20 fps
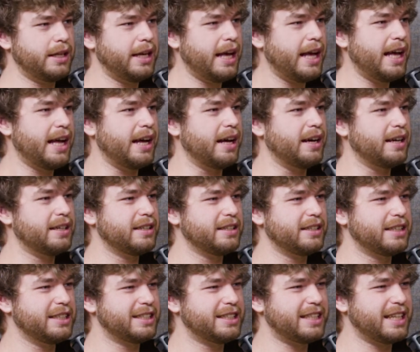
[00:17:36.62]
Yeah.
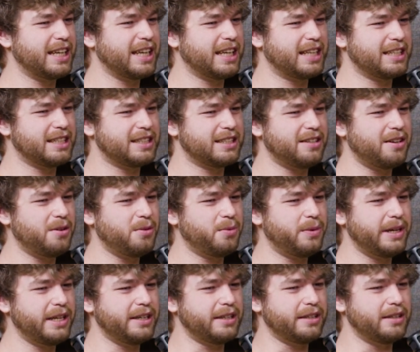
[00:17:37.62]
It's like so
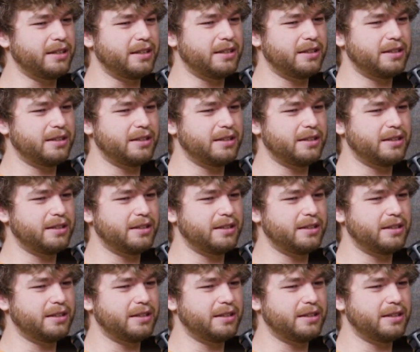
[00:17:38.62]
weird.